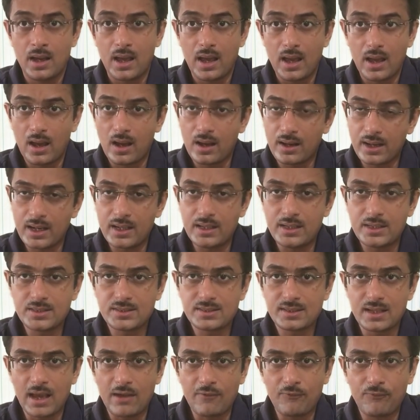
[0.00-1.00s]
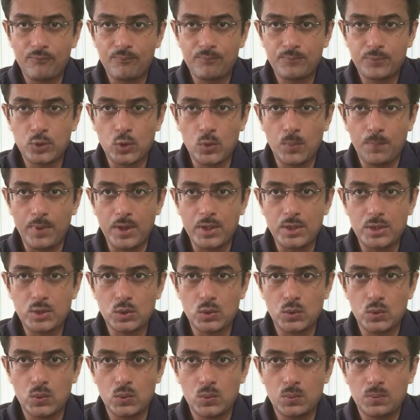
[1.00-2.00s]
Again, it's
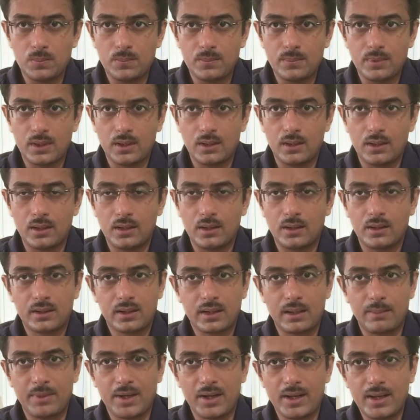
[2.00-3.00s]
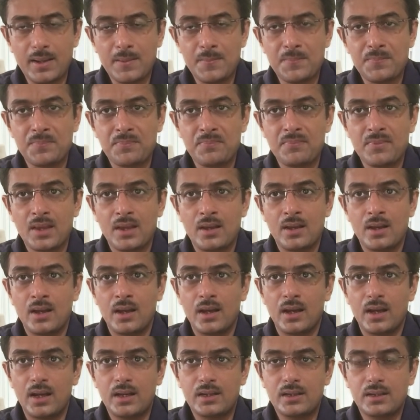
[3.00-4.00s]
f2.2 camera.
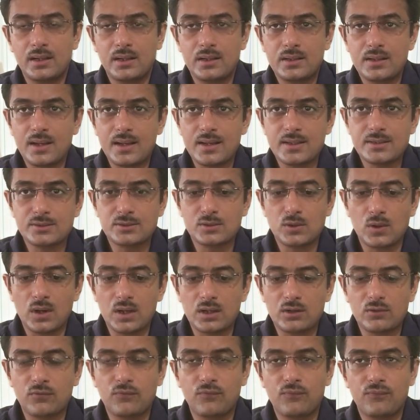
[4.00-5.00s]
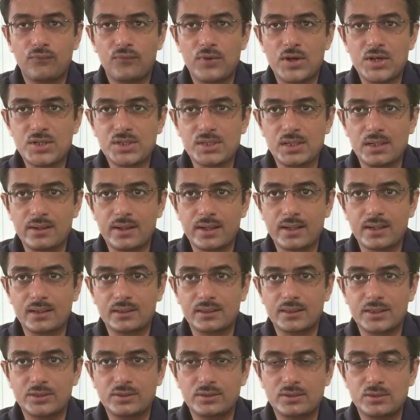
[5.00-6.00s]
It has got facial
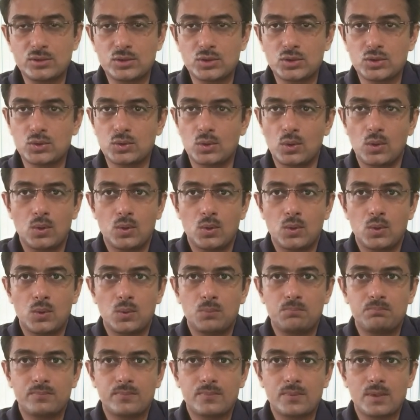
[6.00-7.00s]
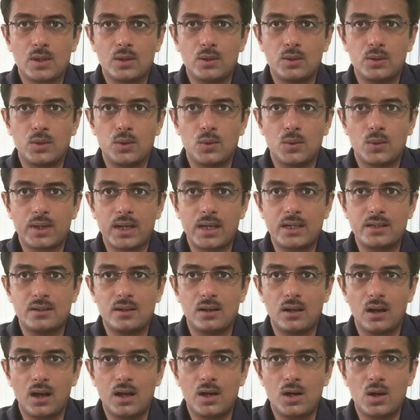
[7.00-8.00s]
recognition, so you
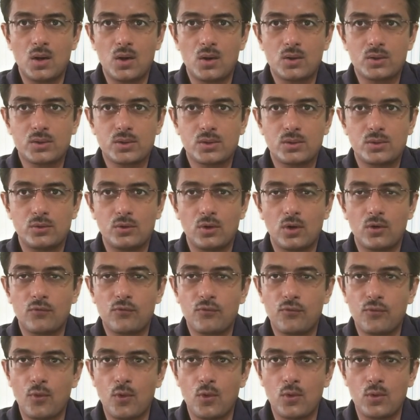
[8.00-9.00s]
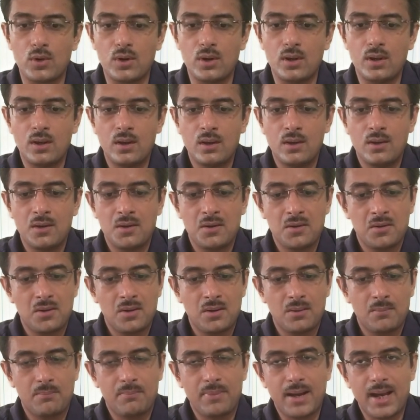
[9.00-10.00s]
can unlock your phone
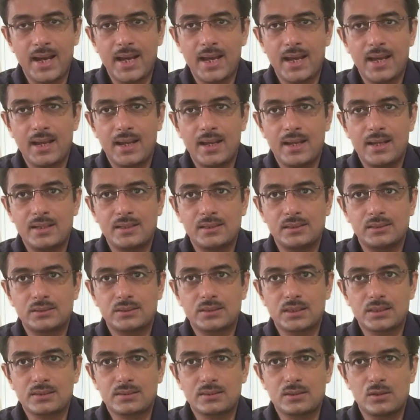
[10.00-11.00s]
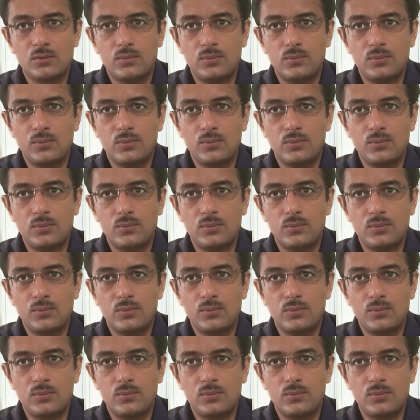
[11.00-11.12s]
by just